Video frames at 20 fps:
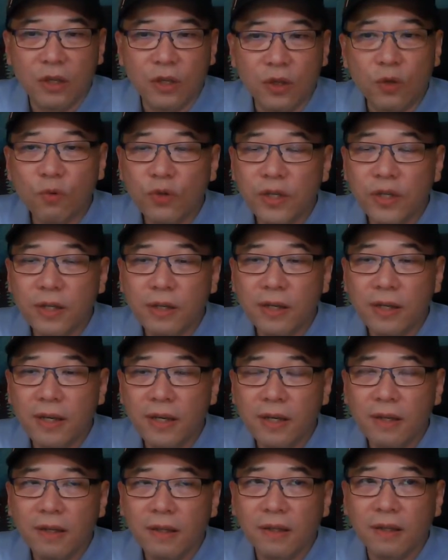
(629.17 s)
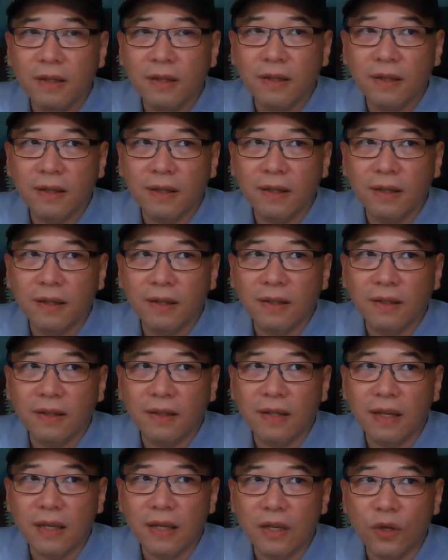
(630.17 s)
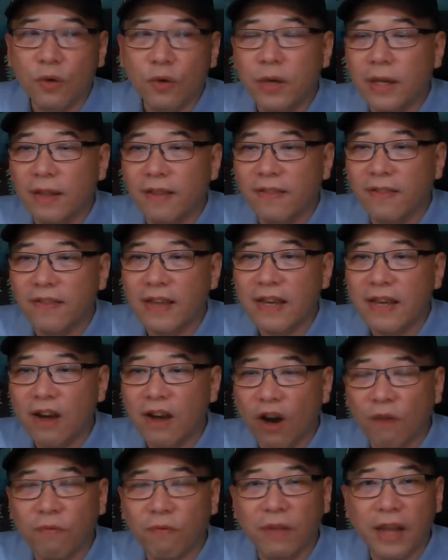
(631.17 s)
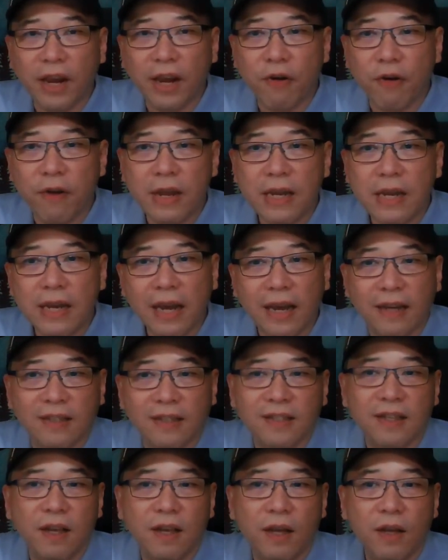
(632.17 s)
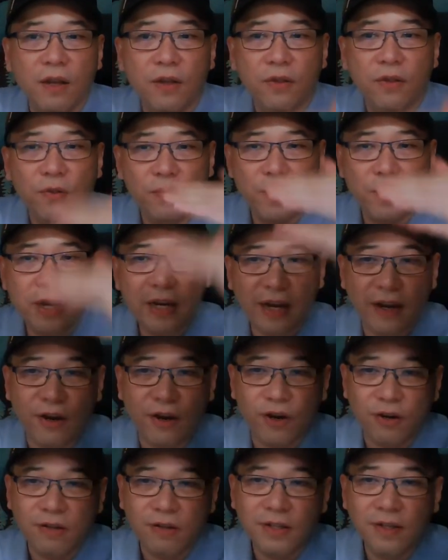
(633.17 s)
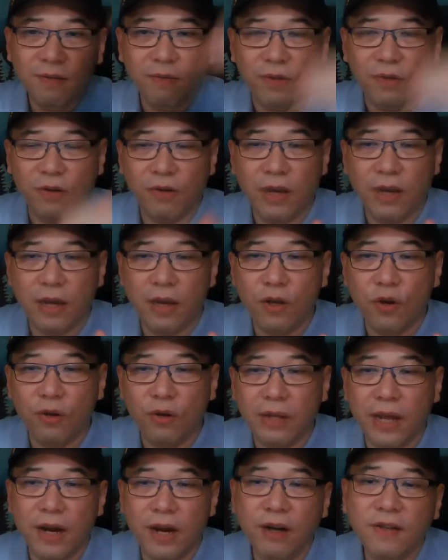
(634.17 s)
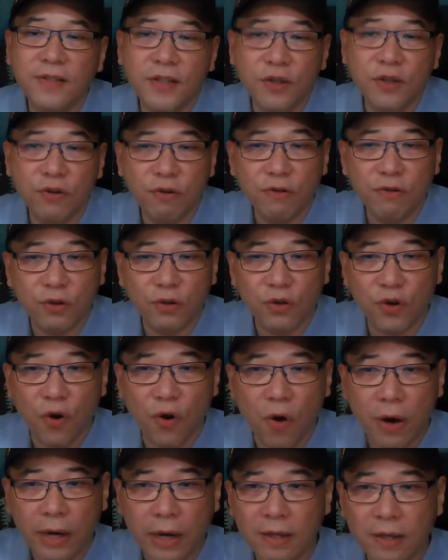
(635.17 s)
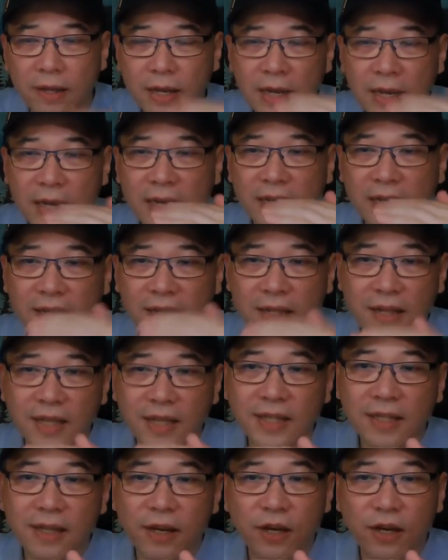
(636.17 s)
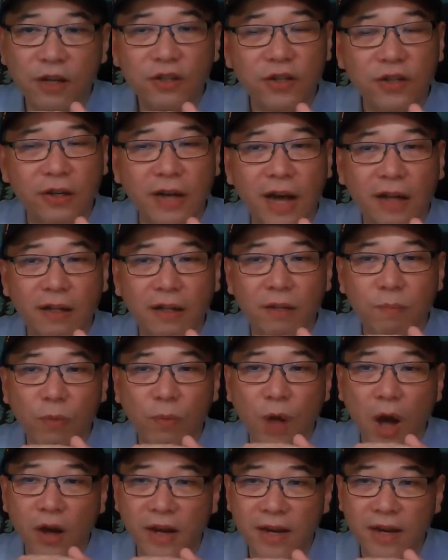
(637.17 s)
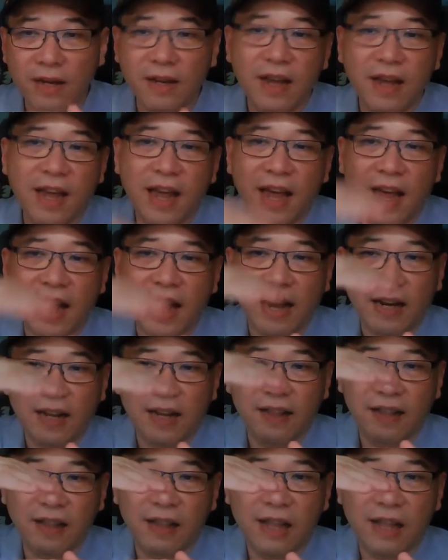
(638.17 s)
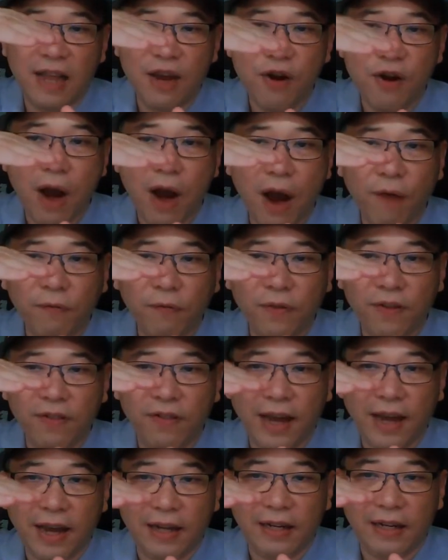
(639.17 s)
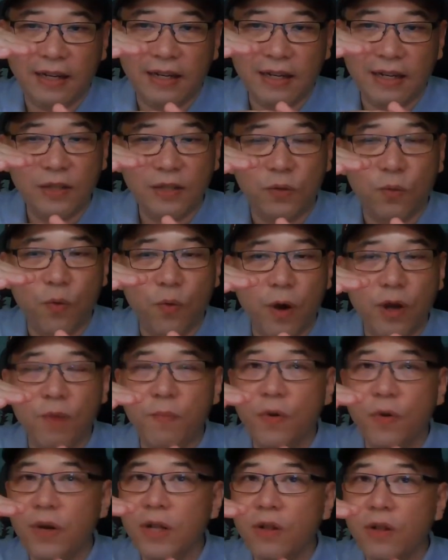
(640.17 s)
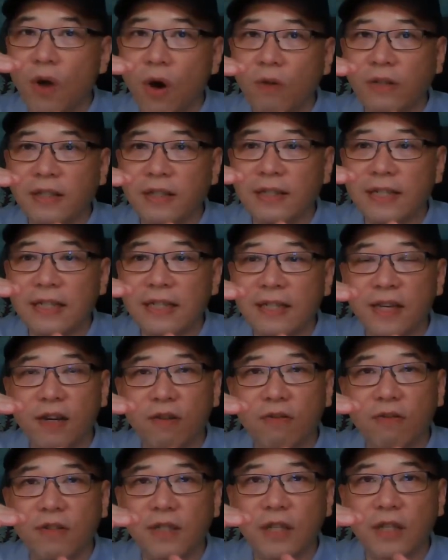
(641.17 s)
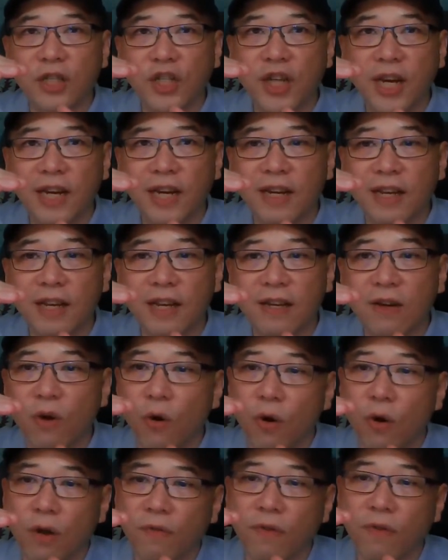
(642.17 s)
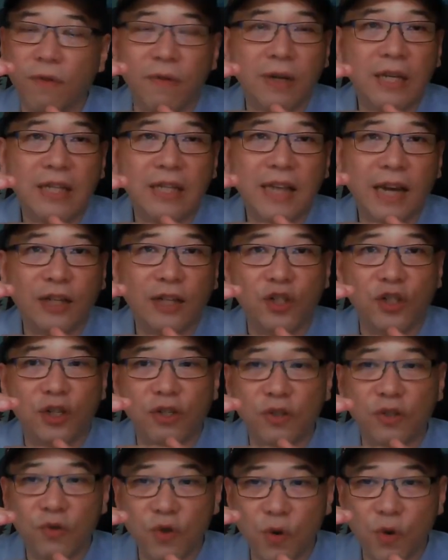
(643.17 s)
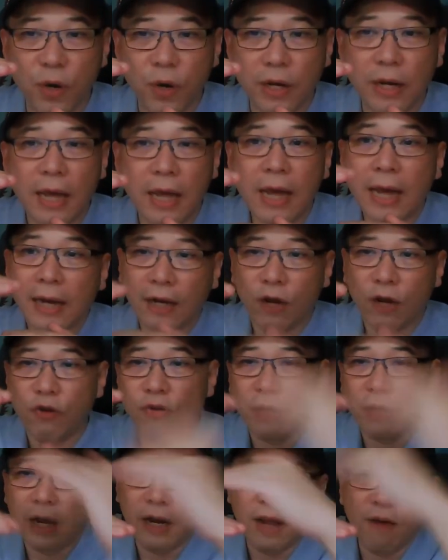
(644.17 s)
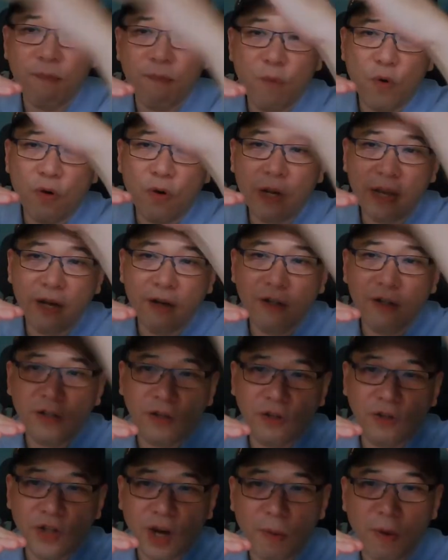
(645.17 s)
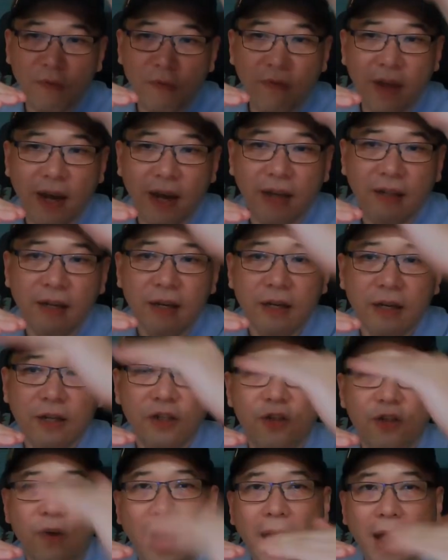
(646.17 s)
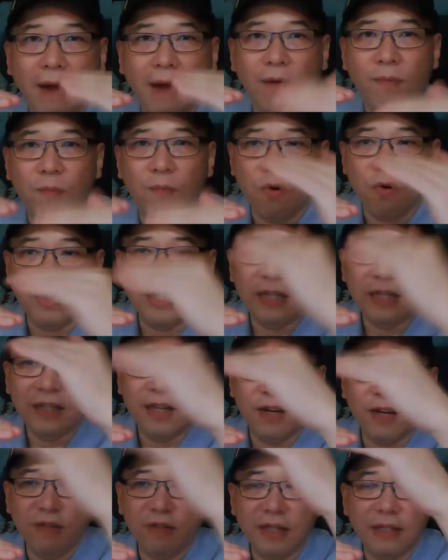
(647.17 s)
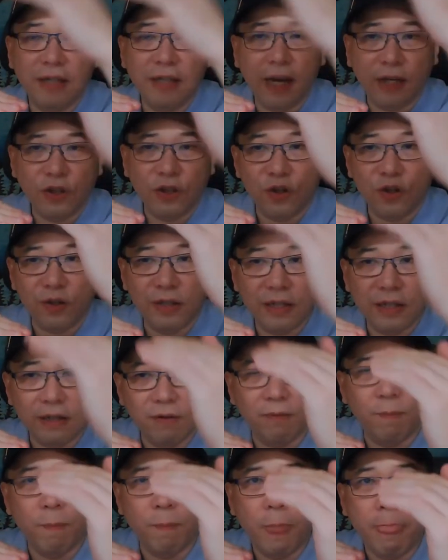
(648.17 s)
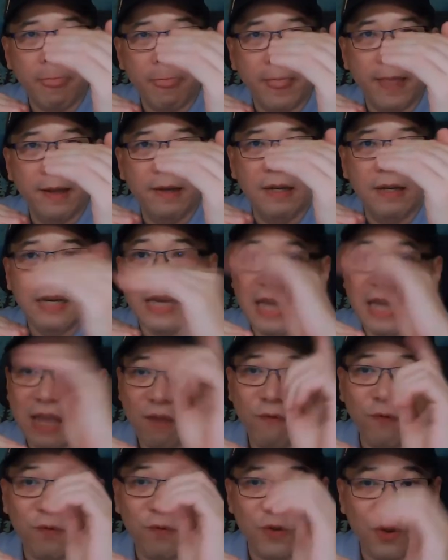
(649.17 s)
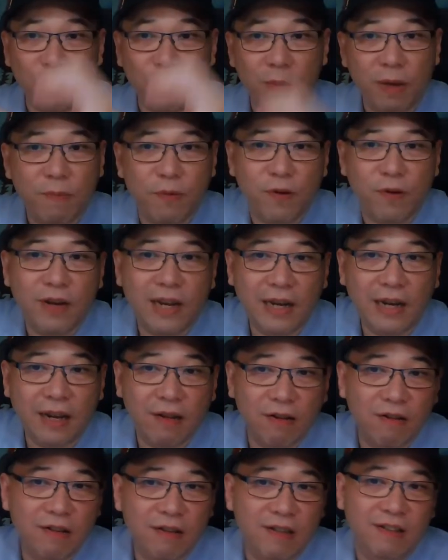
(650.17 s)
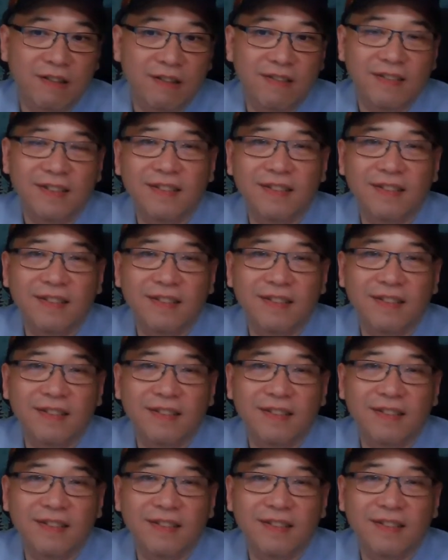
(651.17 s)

usually you can think of layering as 3 layers. Okay, your layer 0 is your drawing, the next layer is your color blocking, and then the layer after that is where you put in all the details, the shading, or if you have any textures you go in. Now you can have more layers on top of that to add more details and textures in, if your paper can handle it.